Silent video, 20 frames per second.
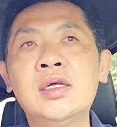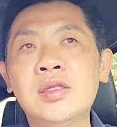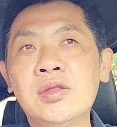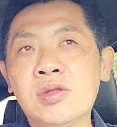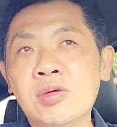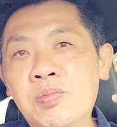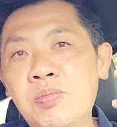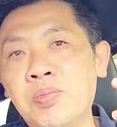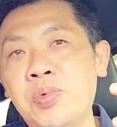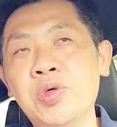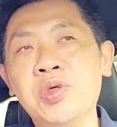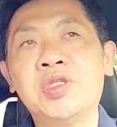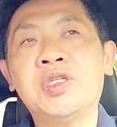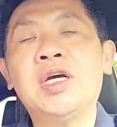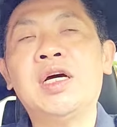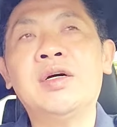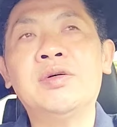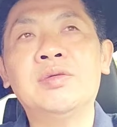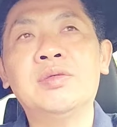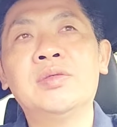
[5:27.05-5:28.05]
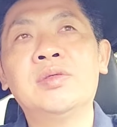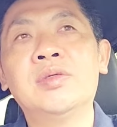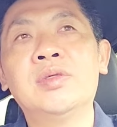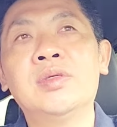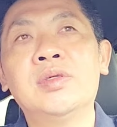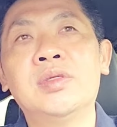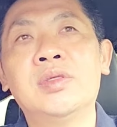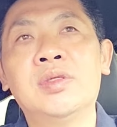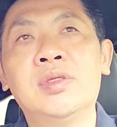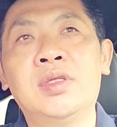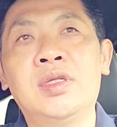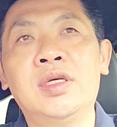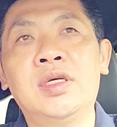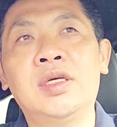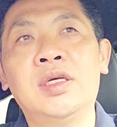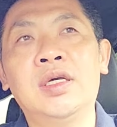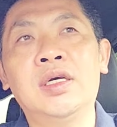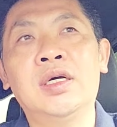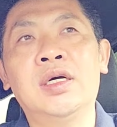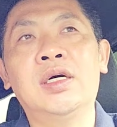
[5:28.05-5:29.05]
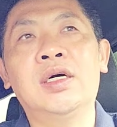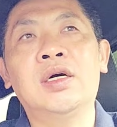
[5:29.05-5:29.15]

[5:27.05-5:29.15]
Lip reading: to push out the